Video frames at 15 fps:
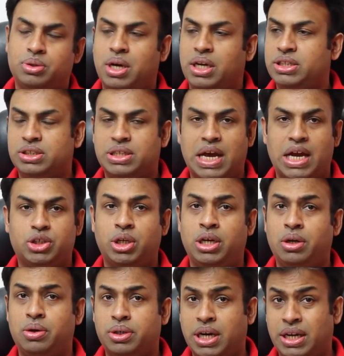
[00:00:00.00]
So I just
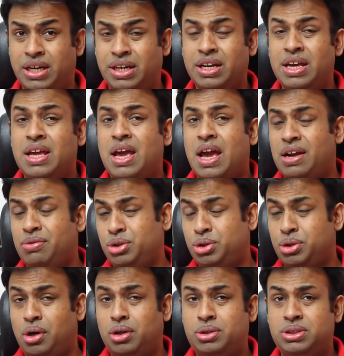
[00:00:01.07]
casually looked at it, and I was
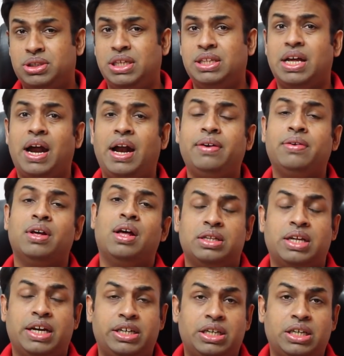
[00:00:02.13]
shocked to see that
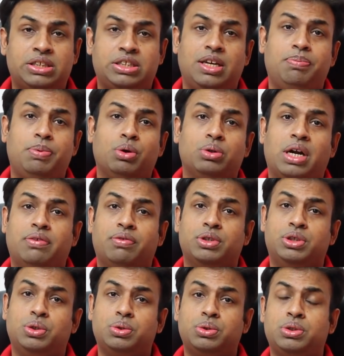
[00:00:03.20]
the Intel CPU that
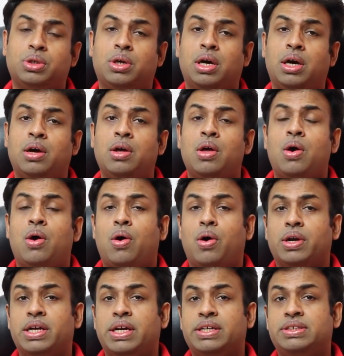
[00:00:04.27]
was used
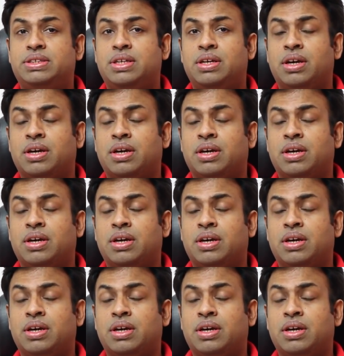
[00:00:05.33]
on his